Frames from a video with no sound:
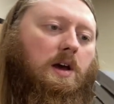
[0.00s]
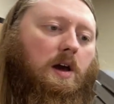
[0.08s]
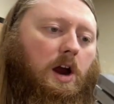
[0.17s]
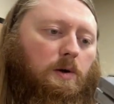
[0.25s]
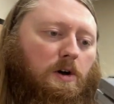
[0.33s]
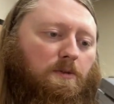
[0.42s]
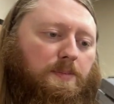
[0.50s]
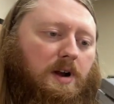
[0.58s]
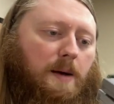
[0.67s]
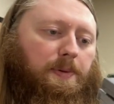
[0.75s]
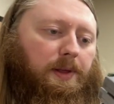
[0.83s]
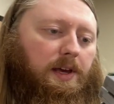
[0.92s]
Airwolf,
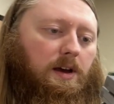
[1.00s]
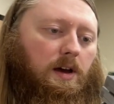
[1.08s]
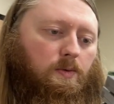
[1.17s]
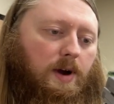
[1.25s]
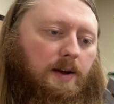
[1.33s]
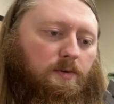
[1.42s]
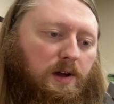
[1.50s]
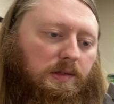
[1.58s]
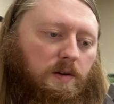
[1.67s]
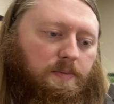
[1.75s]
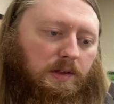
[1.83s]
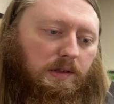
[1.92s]
Monopoly, Rad
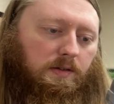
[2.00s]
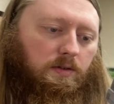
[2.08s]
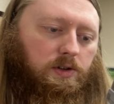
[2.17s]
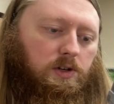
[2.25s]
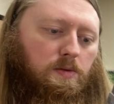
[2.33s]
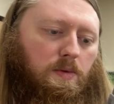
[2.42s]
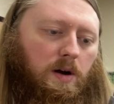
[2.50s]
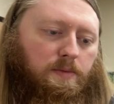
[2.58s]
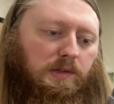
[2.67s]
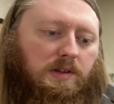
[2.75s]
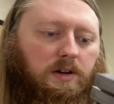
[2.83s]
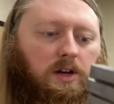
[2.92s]
Racer, Bases Loaded 2,
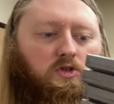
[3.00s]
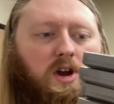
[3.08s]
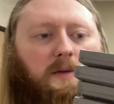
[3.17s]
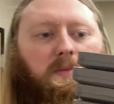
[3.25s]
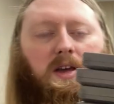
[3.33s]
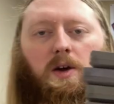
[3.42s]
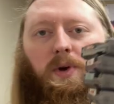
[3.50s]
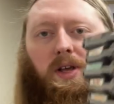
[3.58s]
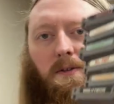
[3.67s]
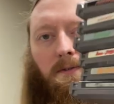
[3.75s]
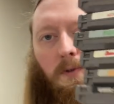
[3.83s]
Marbo, Stuck on Track Me, and Wheel of